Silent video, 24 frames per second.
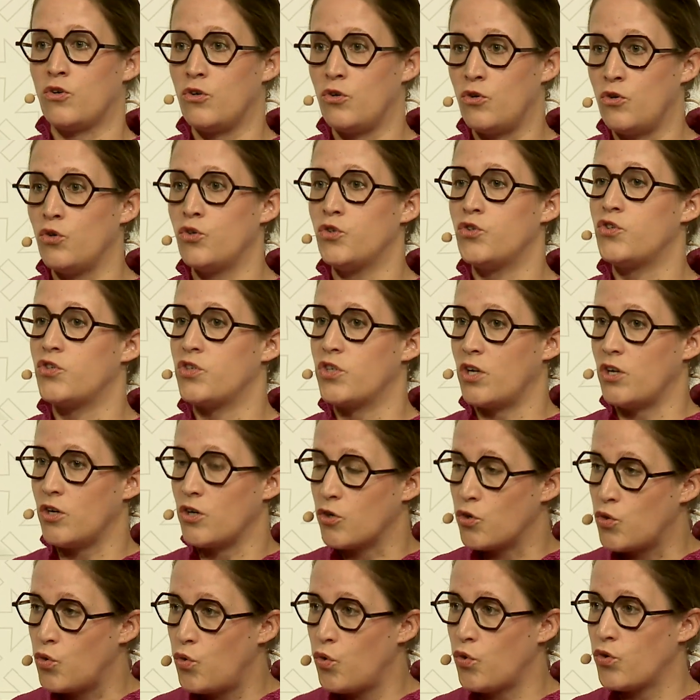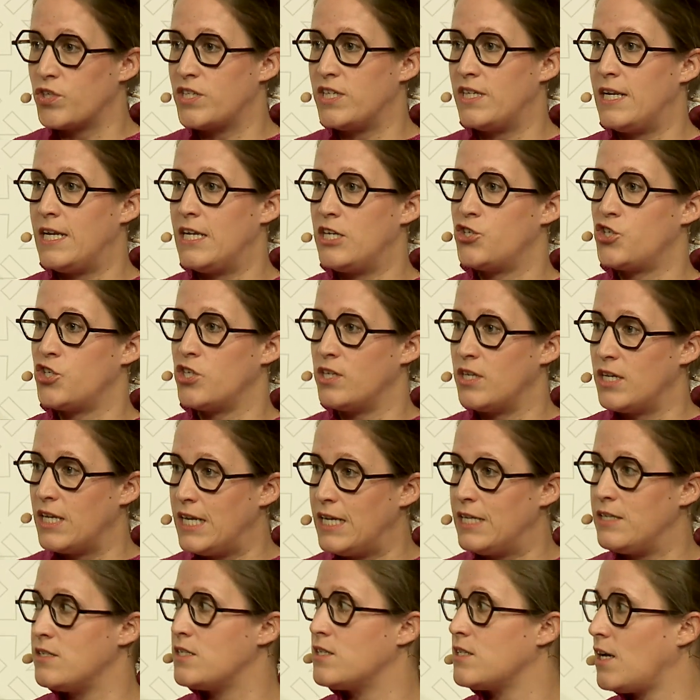good coordination
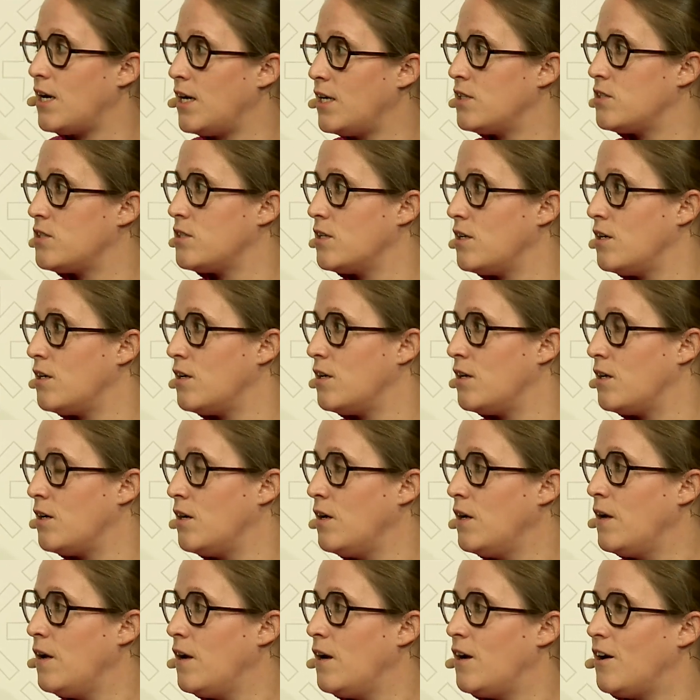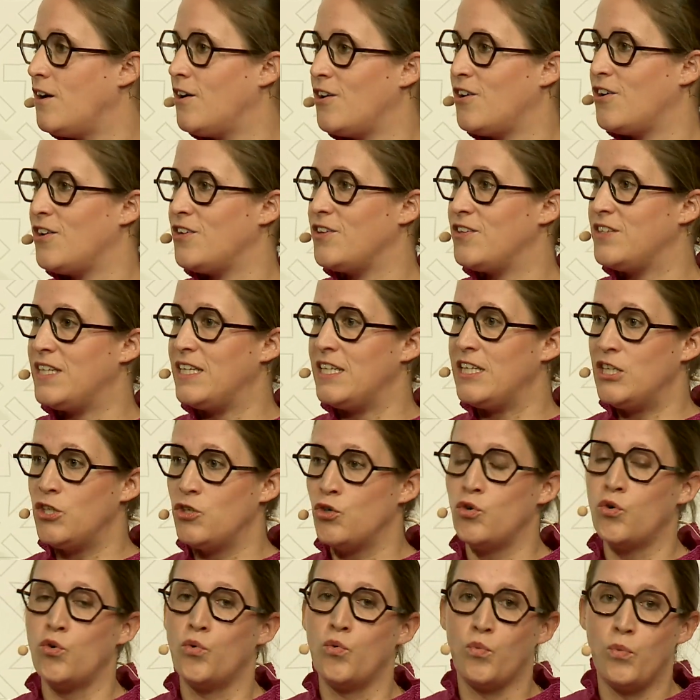inside the
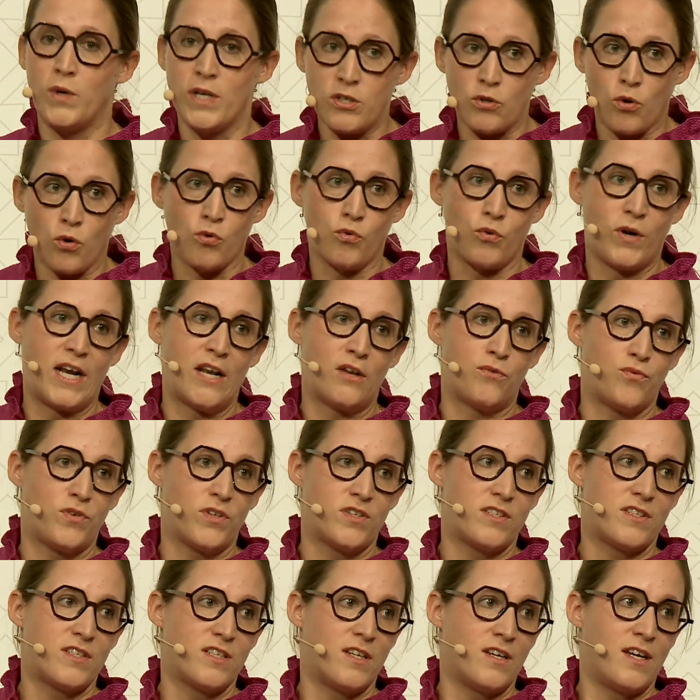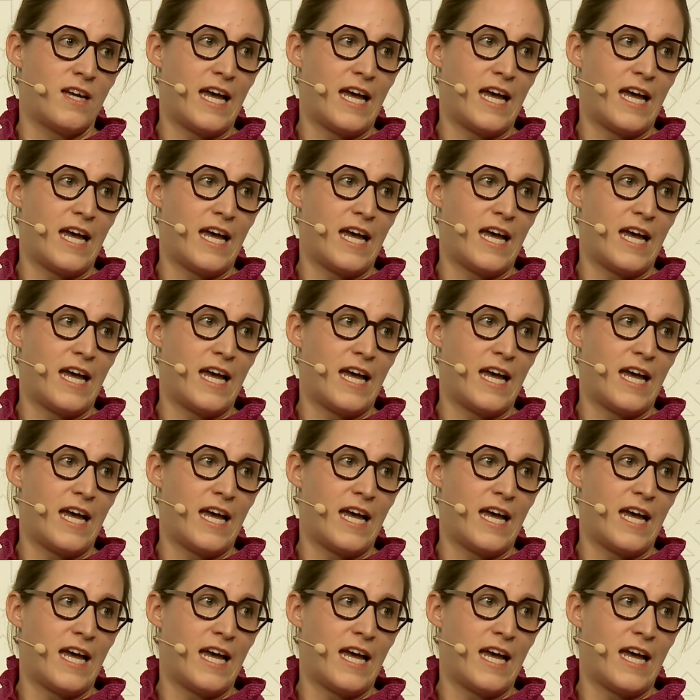EU with all relevant